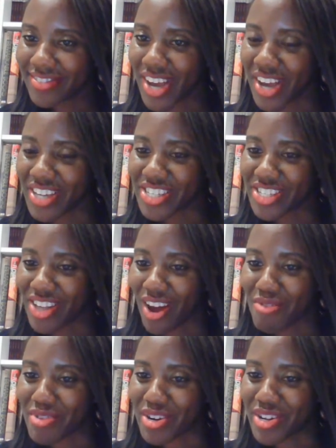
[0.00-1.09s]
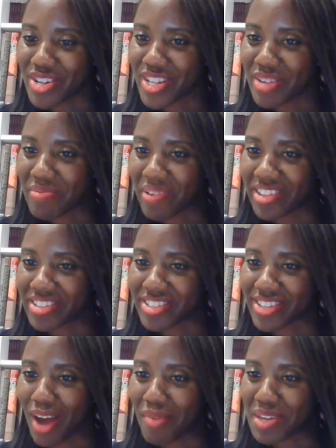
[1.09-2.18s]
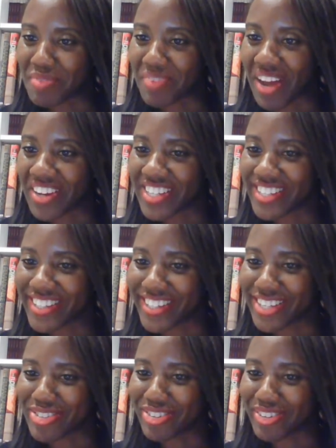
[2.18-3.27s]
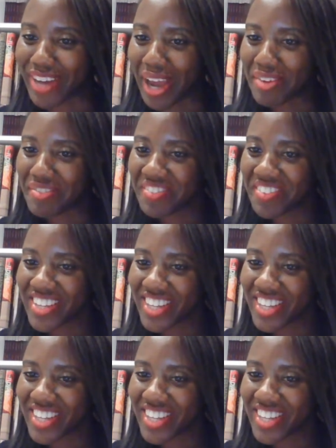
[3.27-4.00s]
I just saw Real Brothers comment about the username.